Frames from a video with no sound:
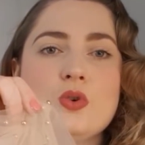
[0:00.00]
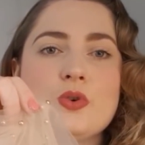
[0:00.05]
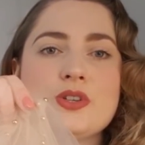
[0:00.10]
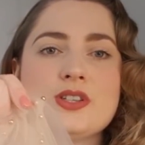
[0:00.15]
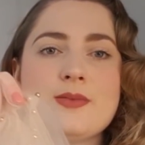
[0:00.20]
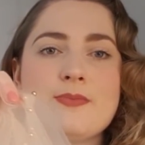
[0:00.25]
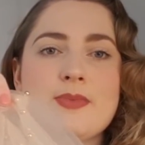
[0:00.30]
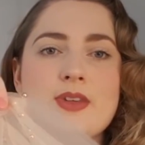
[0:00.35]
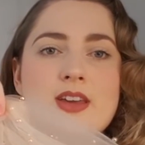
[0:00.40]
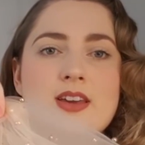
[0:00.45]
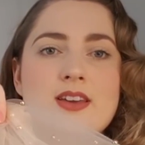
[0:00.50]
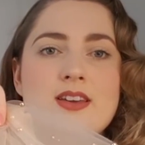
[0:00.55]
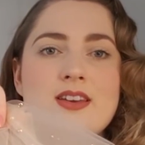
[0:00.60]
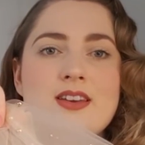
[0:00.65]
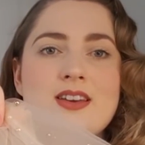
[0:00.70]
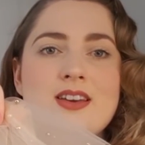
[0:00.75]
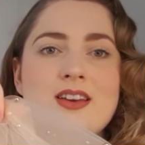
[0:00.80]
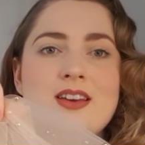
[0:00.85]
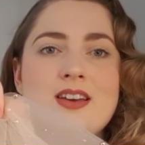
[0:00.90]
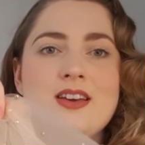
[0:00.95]
or something
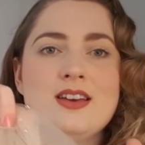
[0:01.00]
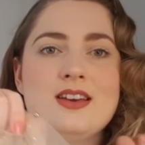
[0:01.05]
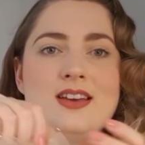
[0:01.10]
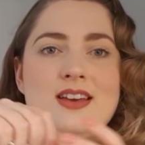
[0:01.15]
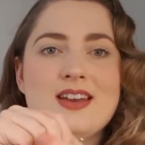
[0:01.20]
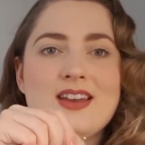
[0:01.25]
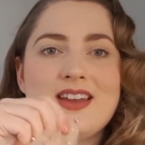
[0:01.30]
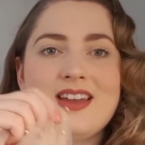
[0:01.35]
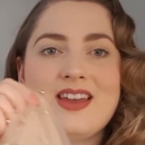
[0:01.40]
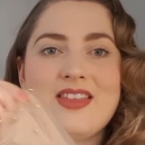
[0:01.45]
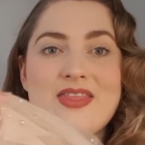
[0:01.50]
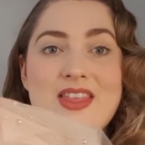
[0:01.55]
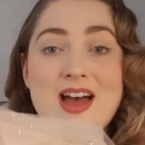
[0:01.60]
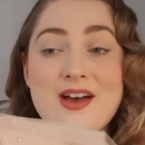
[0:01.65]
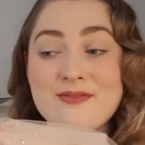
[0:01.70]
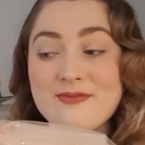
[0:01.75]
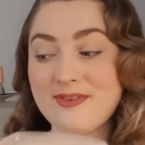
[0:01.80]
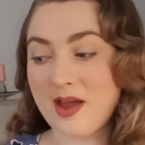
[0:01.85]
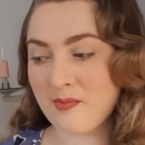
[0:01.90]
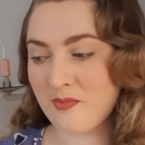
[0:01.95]
in
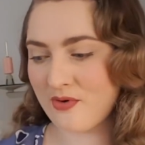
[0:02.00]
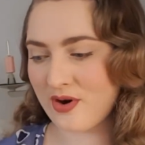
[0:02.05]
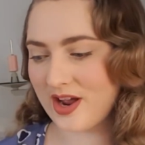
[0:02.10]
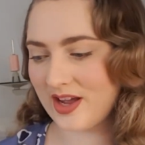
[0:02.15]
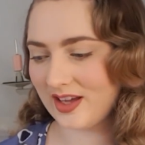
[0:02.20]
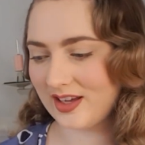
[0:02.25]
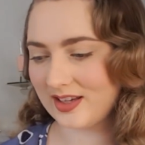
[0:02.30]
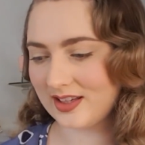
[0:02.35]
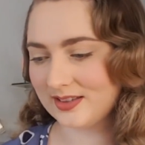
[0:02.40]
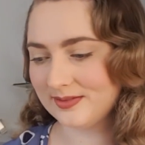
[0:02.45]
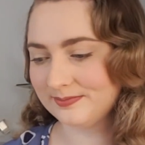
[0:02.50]
that fabric.